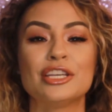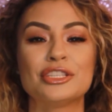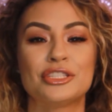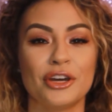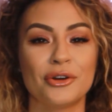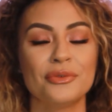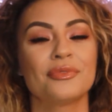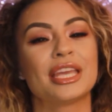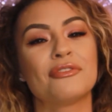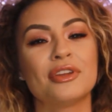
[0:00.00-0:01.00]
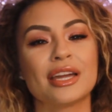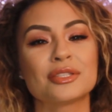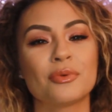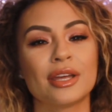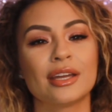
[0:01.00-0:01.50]
So if you
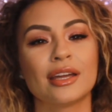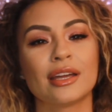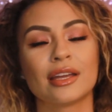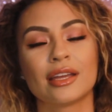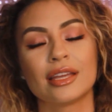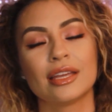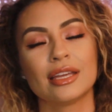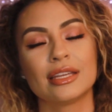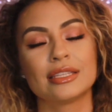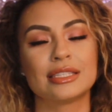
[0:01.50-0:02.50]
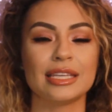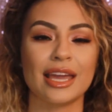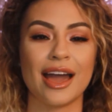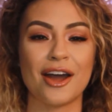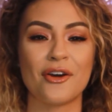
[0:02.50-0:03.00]
guys want to see
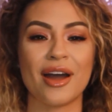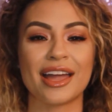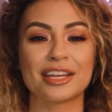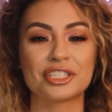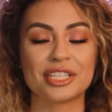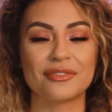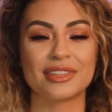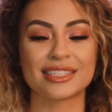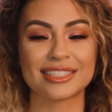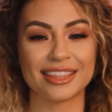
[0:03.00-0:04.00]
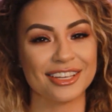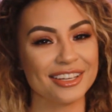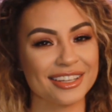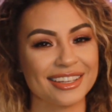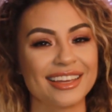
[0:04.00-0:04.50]
how I achieved this
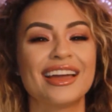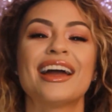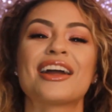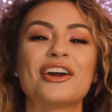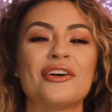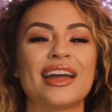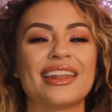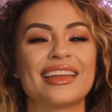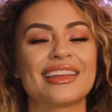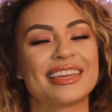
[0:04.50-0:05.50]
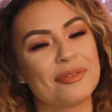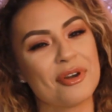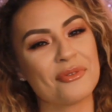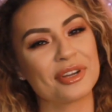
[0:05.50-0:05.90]
look, go ahead and keep on